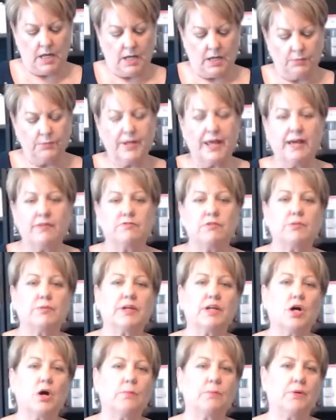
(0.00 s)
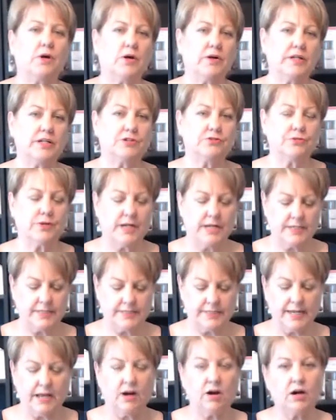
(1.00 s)
we have what we call party trays.
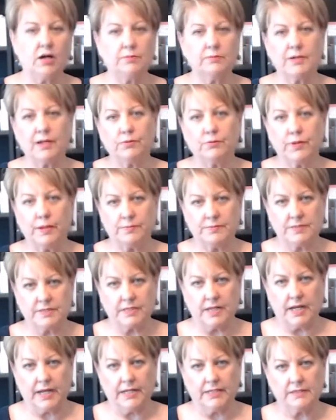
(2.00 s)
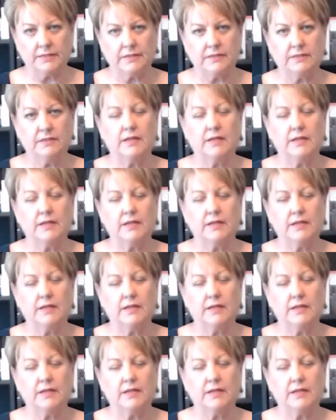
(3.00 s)
Now on my website,